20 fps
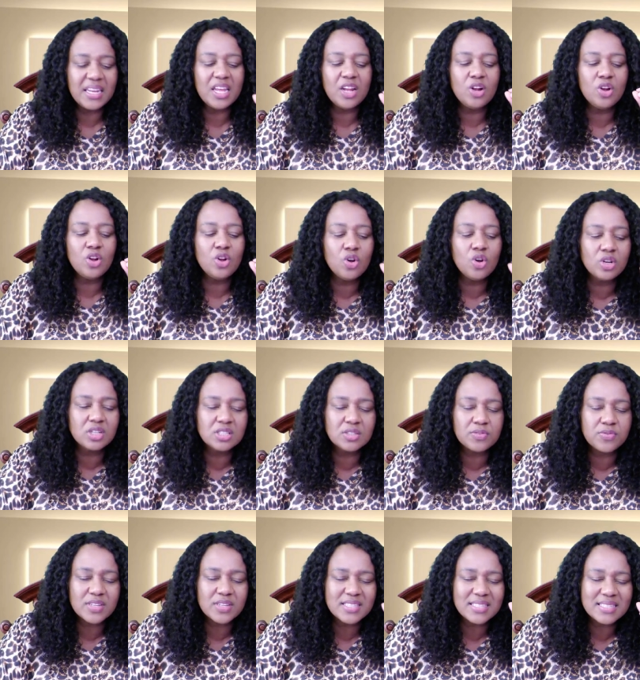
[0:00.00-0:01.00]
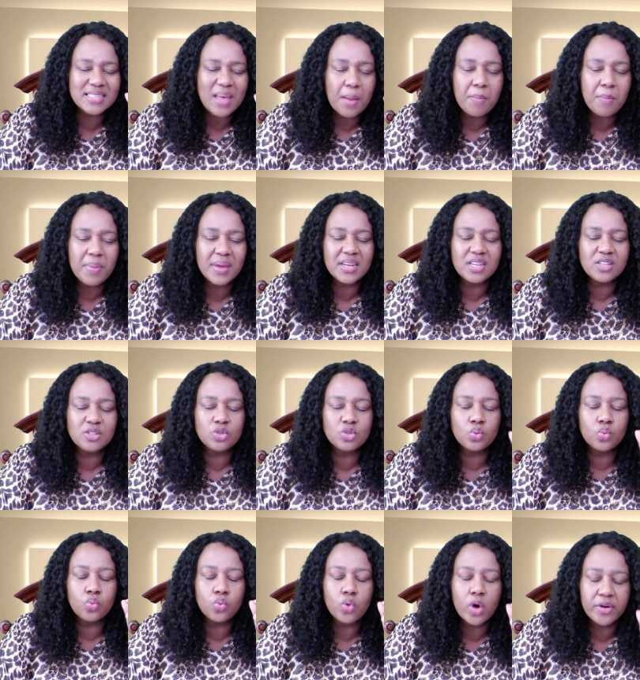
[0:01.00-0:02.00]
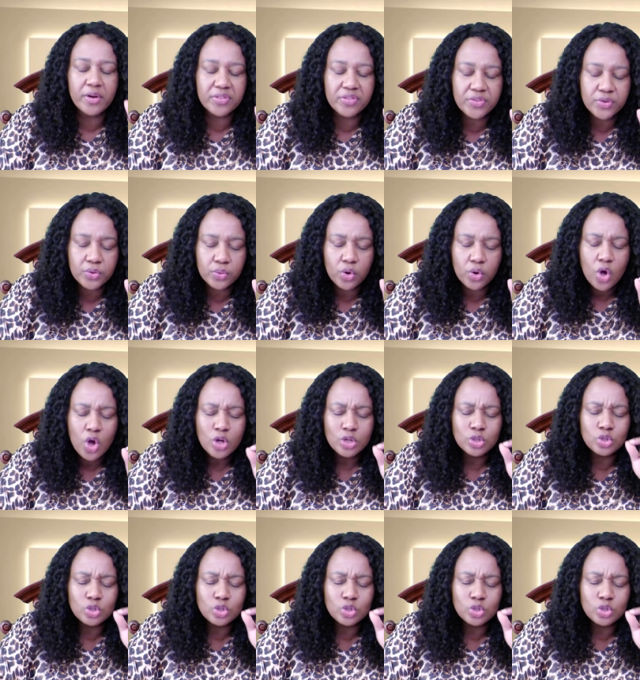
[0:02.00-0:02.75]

He looks for somebody to work through